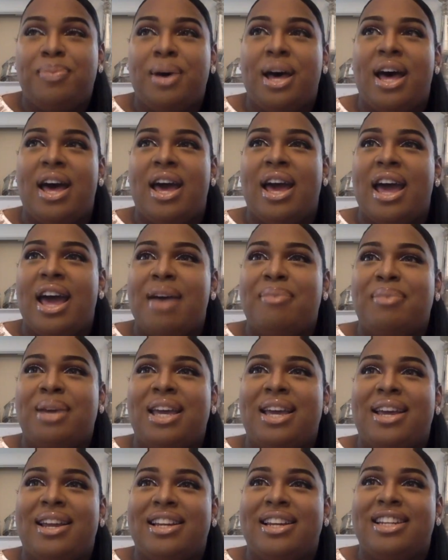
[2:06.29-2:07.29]
but I
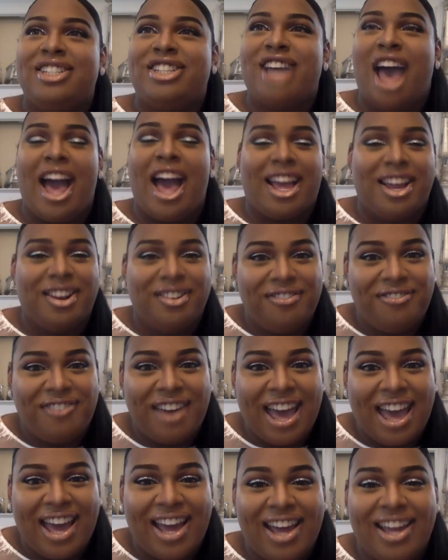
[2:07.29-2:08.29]
mean, Jack and
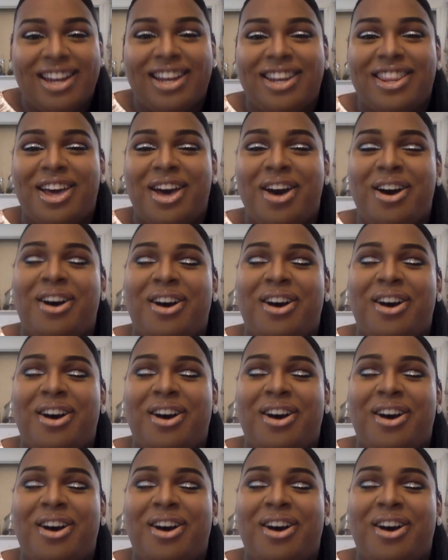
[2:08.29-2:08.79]
Finn,